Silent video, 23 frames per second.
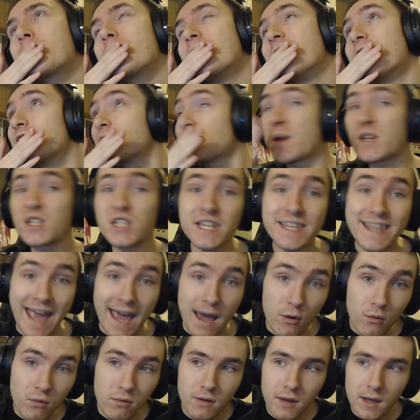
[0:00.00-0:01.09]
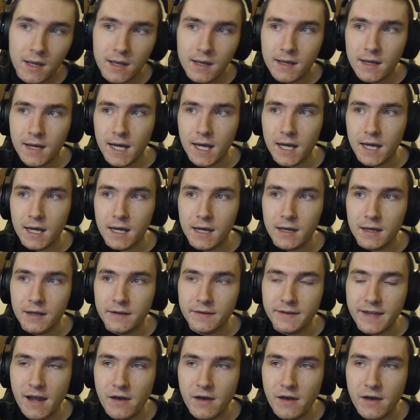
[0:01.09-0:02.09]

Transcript: especially now, uh, now